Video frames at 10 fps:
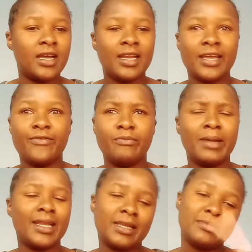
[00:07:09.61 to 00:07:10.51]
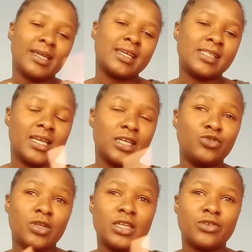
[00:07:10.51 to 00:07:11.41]
Like in my case, I
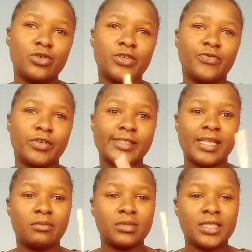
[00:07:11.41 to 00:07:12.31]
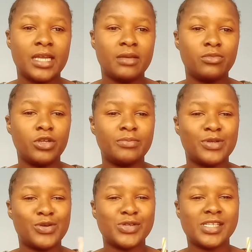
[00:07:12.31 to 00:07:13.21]
actually wrote for some time, not
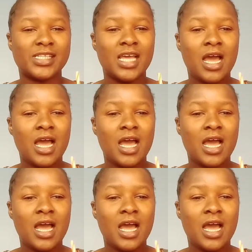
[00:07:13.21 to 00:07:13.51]
because